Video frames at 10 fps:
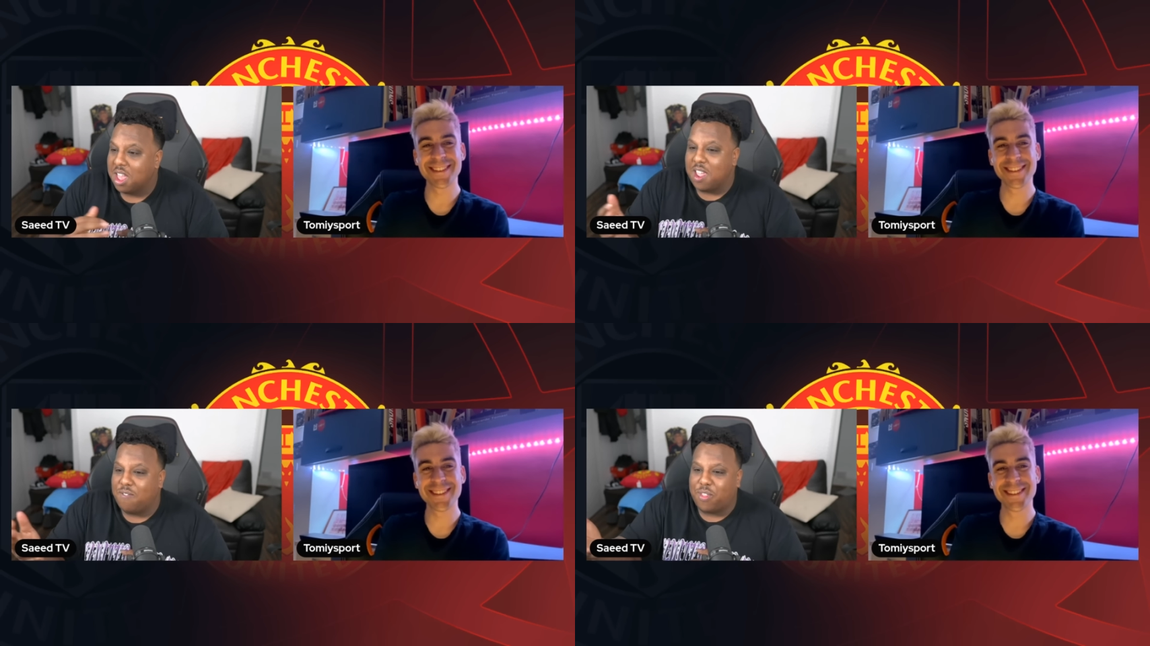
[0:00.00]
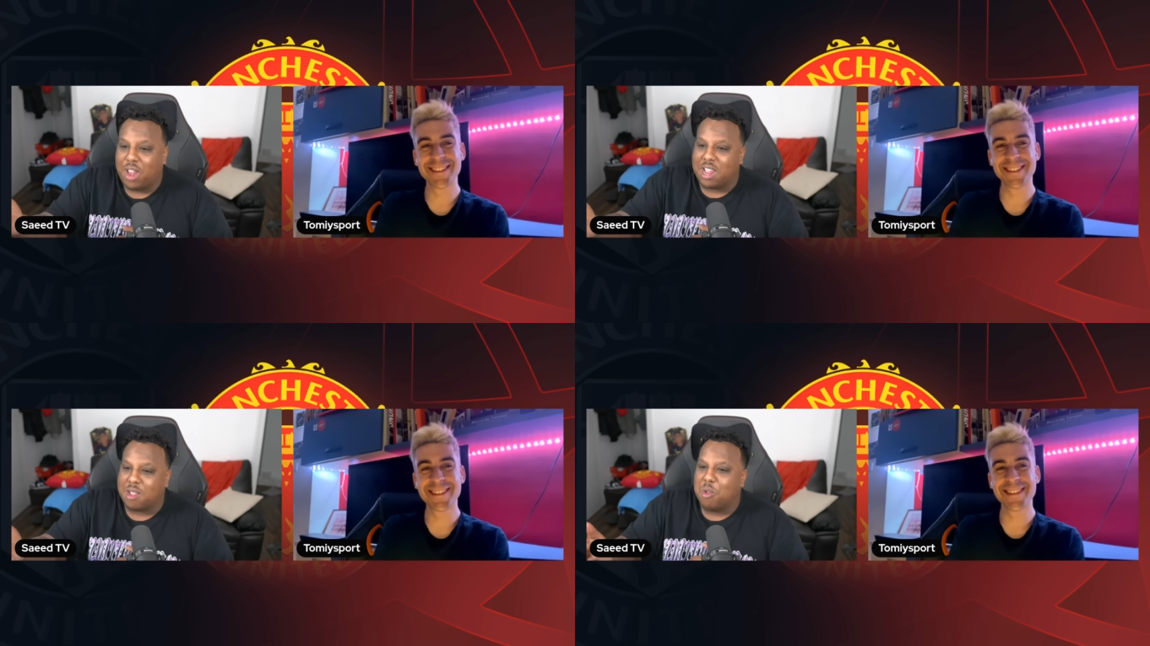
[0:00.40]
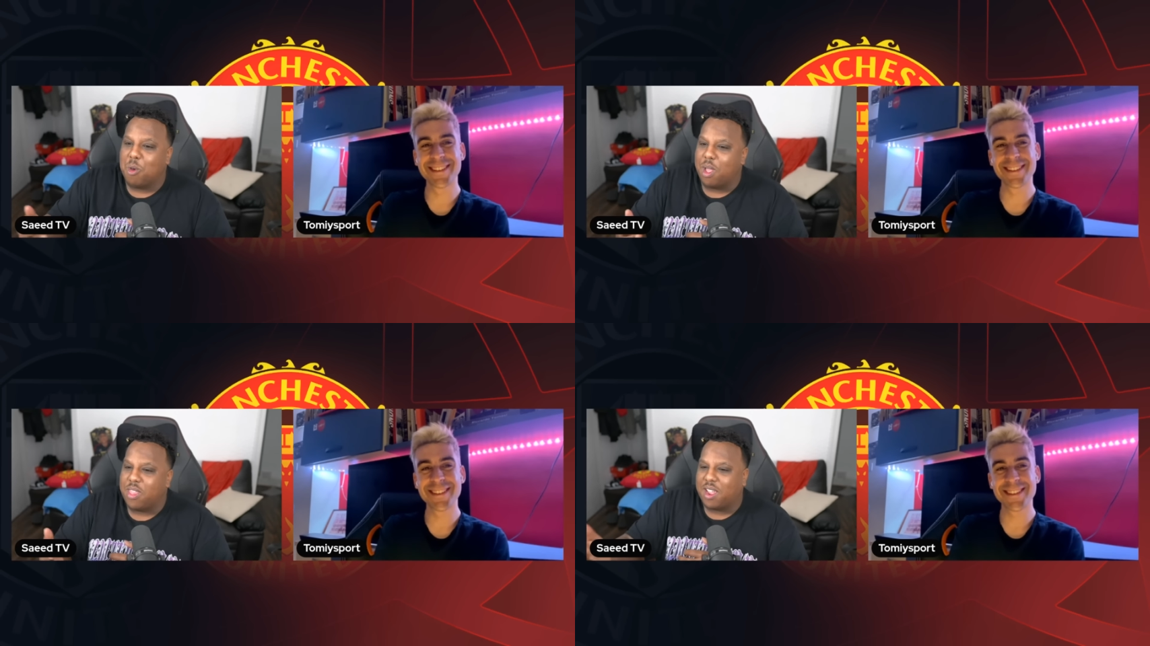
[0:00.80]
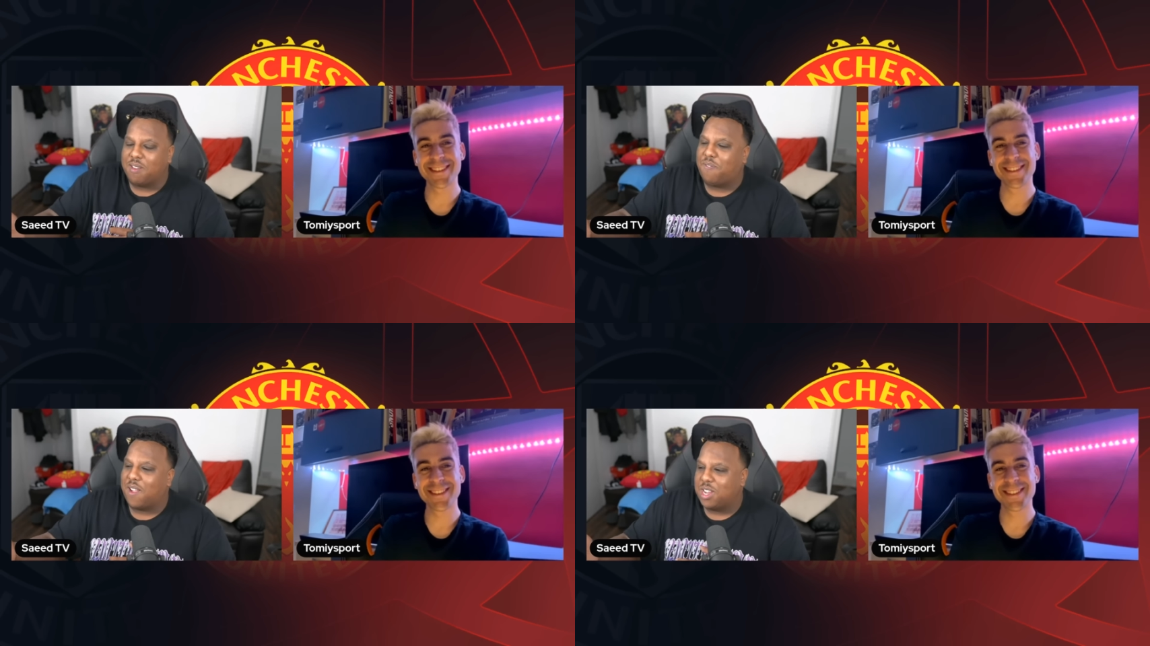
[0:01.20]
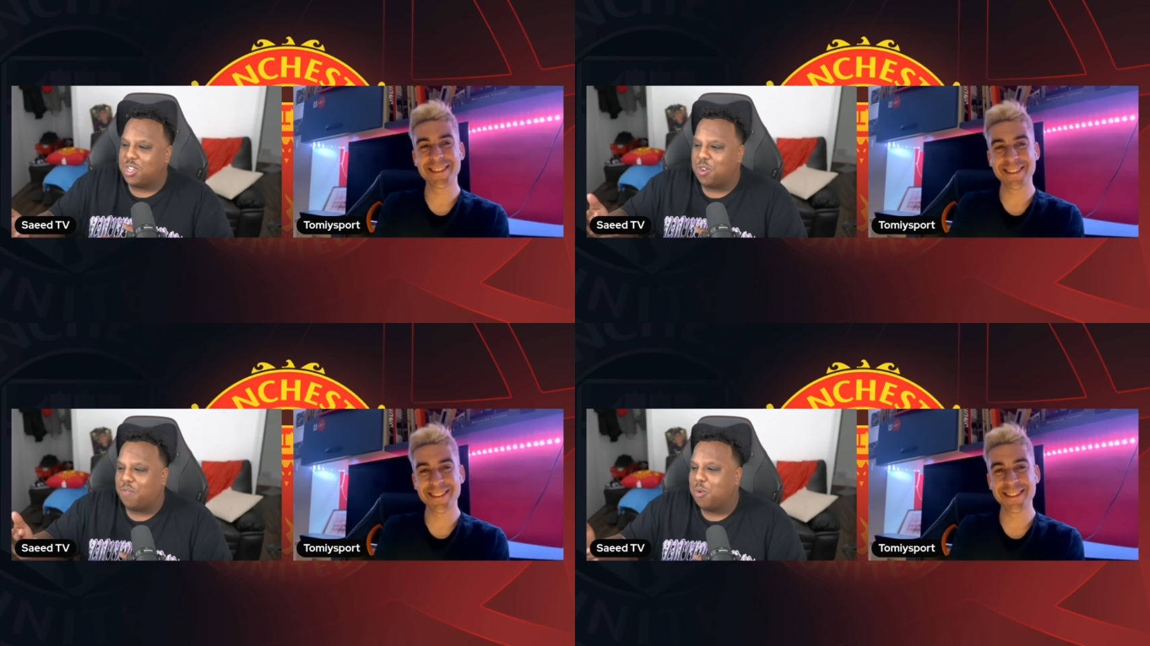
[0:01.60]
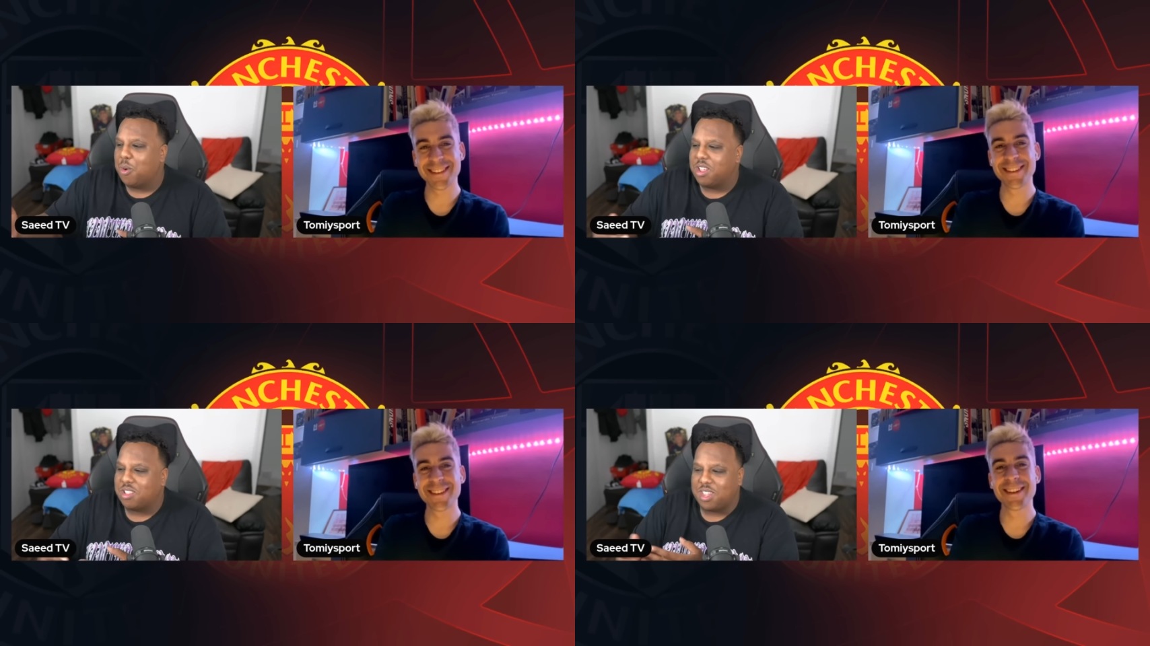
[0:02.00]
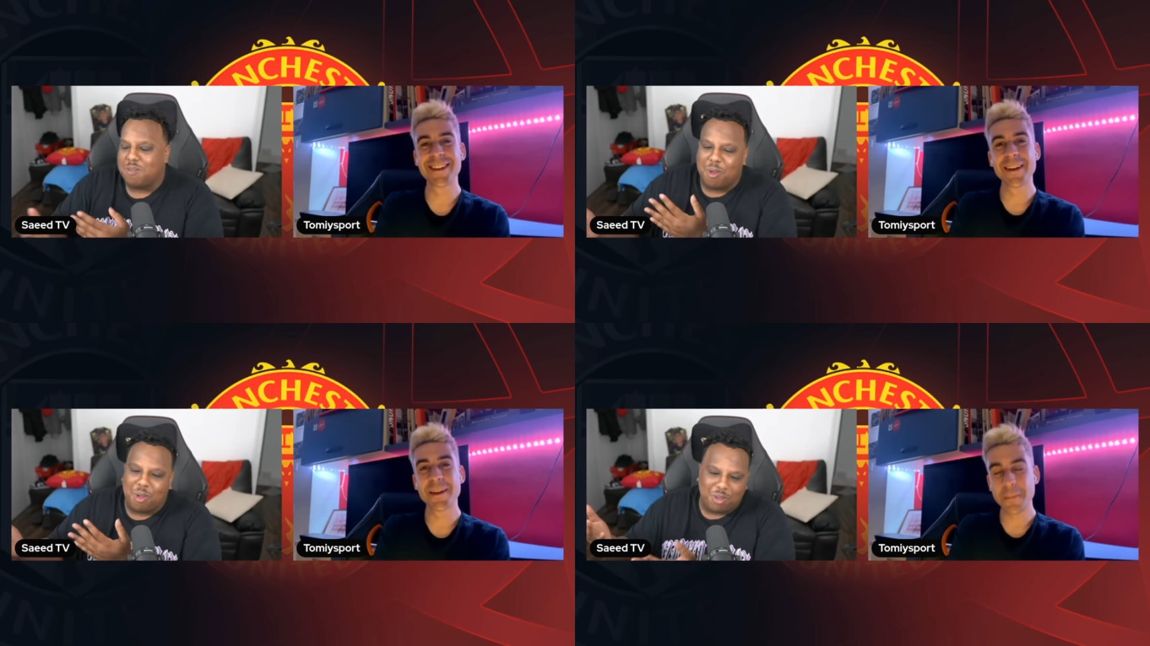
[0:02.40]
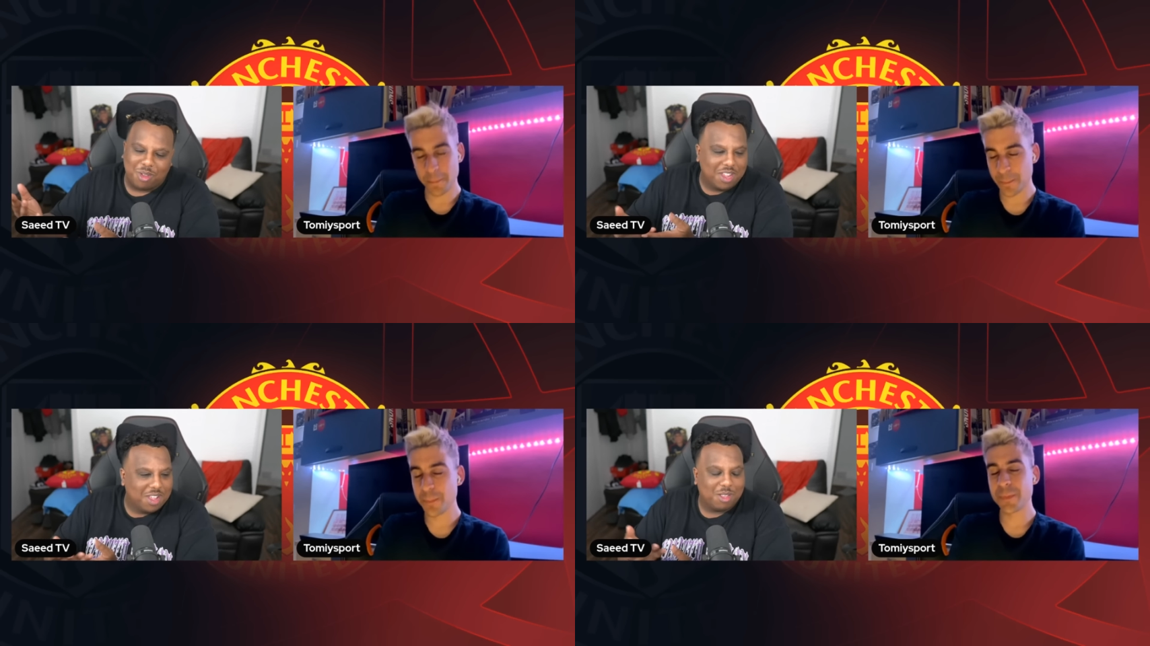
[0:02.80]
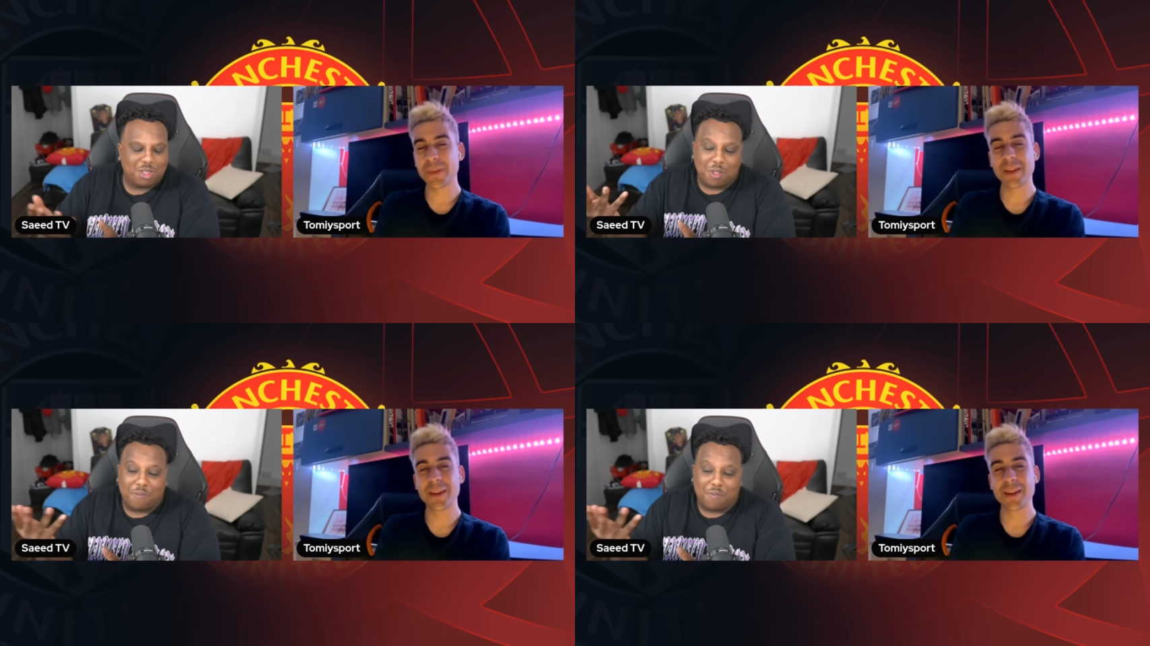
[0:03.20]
Speaker 1: If let them know where they can find you if you want to see more stuff.